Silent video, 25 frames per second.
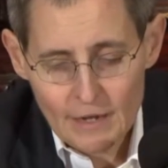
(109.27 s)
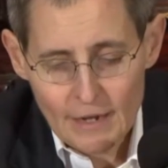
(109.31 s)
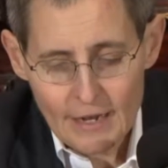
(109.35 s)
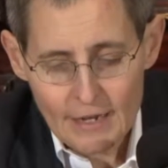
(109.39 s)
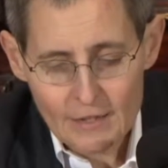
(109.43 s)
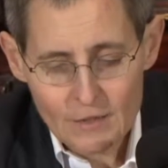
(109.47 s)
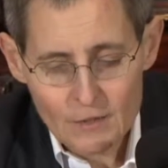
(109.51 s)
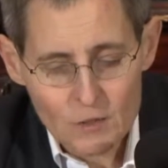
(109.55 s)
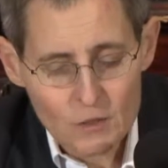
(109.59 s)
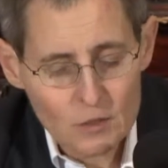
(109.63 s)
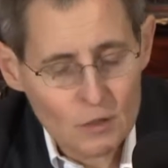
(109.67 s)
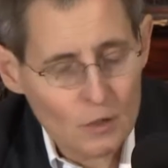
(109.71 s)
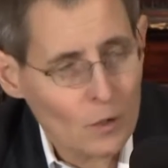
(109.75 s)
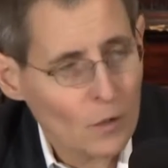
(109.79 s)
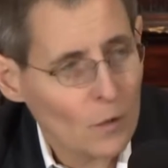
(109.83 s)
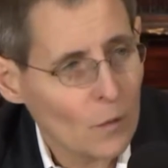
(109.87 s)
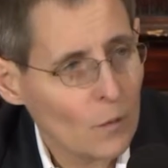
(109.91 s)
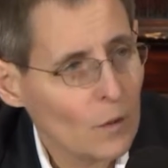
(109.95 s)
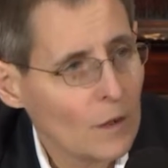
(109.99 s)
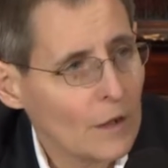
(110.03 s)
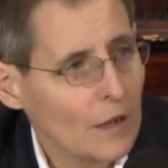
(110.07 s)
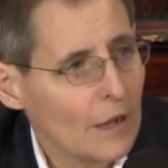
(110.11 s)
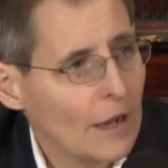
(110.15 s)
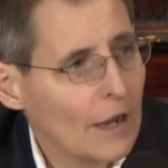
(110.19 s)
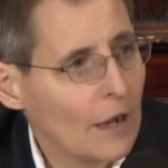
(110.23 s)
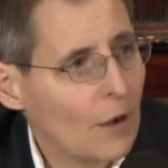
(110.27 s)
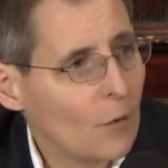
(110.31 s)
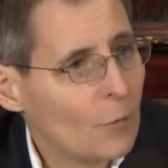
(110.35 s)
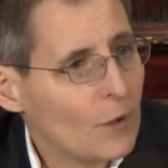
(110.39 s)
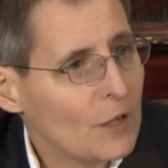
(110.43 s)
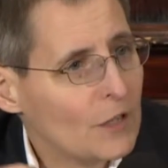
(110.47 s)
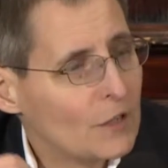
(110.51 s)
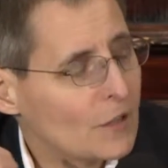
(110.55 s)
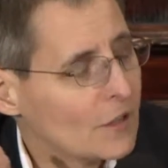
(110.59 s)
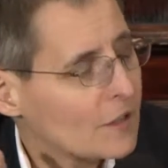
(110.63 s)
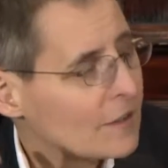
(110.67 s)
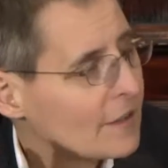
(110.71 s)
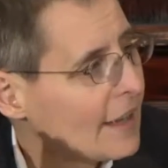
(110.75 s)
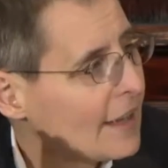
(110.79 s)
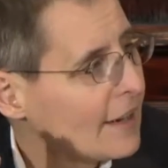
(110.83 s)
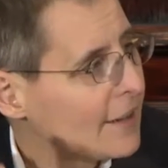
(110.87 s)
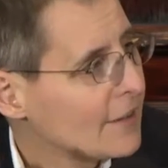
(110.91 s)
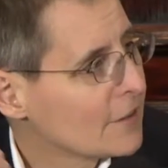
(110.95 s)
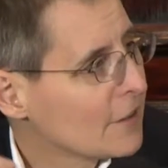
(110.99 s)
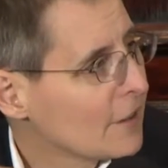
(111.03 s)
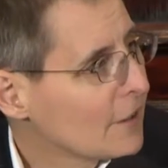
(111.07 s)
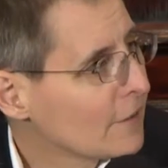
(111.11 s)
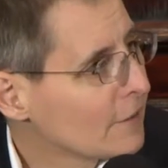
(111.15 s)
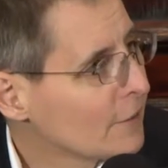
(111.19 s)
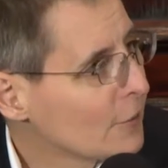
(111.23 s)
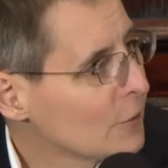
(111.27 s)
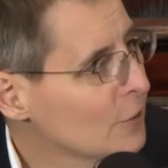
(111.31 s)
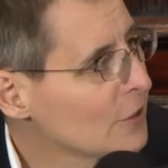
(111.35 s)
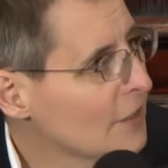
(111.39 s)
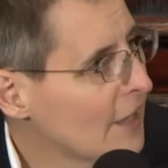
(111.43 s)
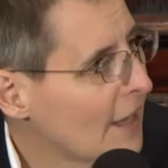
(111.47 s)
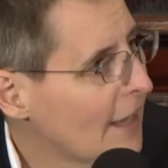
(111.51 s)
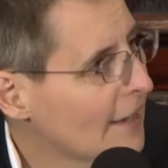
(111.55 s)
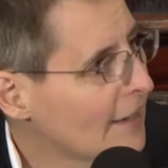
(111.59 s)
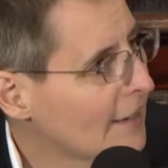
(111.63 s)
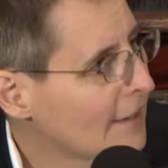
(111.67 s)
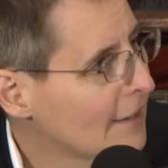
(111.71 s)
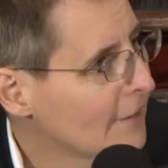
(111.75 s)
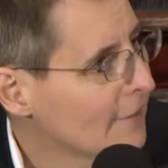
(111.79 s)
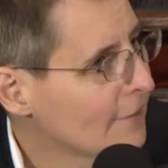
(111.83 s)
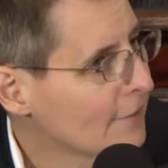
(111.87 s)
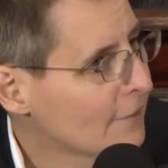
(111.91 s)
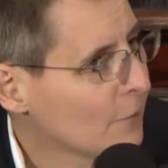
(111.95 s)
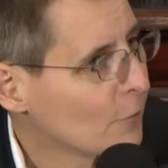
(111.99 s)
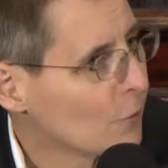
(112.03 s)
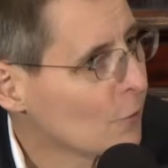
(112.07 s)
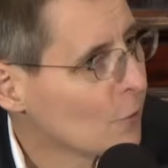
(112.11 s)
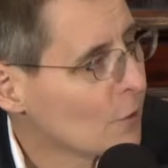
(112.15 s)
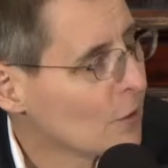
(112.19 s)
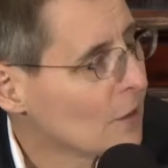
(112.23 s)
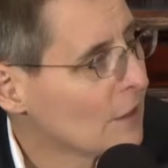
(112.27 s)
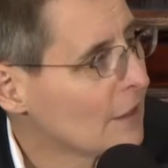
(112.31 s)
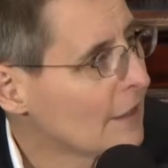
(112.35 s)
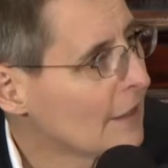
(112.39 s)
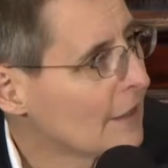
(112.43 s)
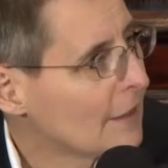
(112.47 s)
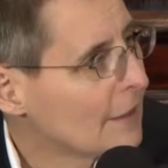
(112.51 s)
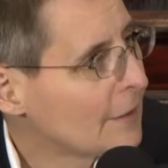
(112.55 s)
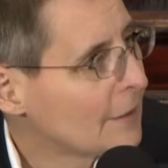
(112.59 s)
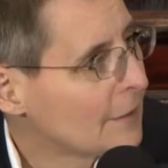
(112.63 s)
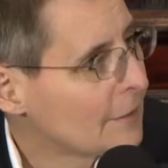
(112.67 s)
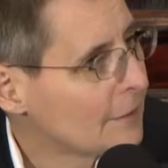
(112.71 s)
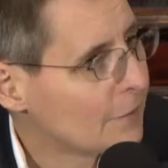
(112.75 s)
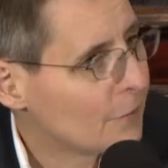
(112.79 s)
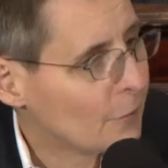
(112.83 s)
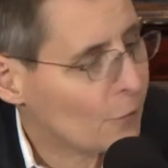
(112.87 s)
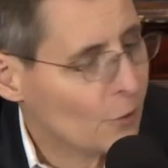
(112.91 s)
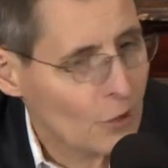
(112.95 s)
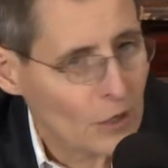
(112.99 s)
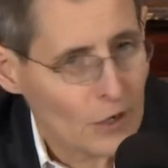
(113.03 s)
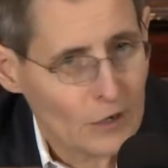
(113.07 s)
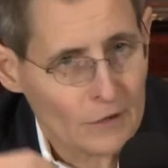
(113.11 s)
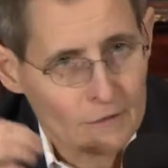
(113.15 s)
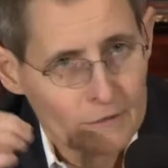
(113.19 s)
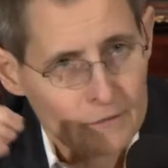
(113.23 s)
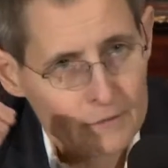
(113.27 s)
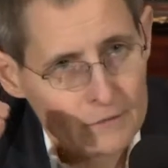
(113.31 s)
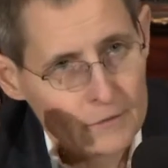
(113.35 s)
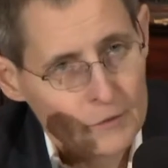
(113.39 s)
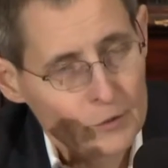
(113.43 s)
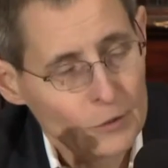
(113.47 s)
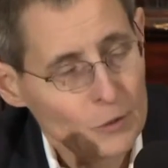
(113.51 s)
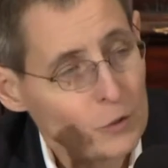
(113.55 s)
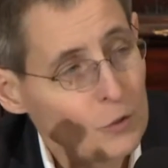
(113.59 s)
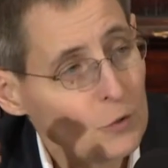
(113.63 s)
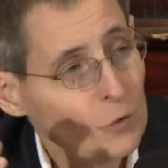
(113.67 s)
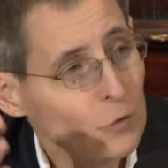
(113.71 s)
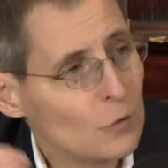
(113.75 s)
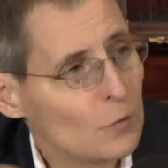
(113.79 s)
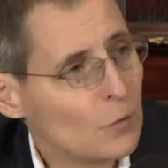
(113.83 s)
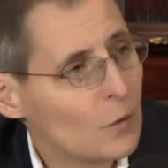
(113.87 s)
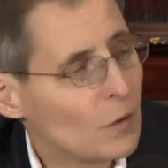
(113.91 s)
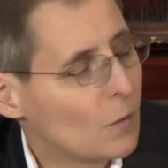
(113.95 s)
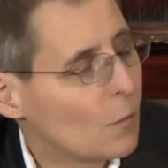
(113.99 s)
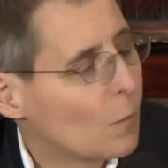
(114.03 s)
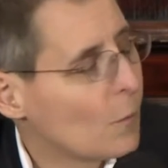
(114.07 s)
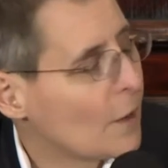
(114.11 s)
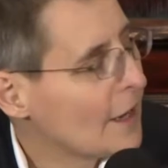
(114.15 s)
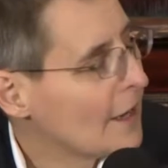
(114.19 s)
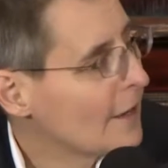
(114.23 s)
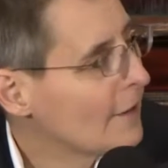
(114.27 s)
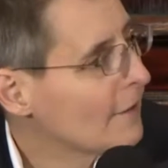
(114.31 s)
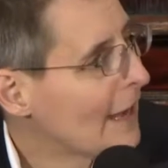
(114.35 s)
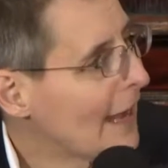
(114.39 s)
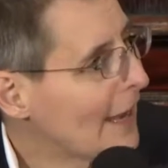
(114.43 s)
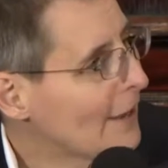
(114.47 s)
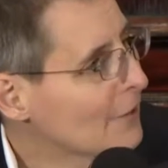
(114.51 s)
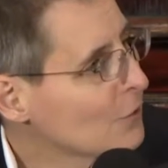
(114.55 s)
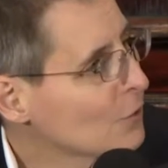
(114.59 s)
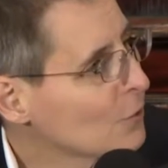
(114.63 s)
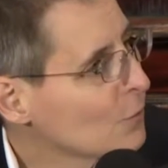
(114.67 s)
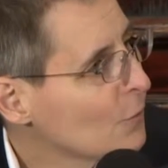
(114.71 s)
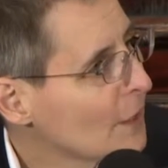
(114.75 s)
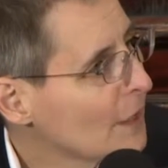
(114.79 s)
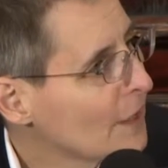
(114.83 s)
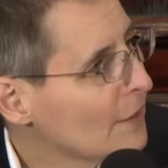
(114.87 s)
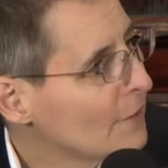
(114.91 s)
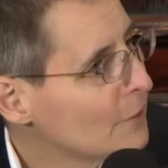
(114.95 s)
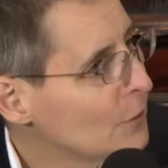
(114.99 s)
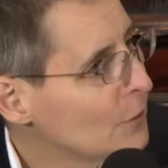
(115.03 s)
And so we took that as our first candidate for our new way of agile way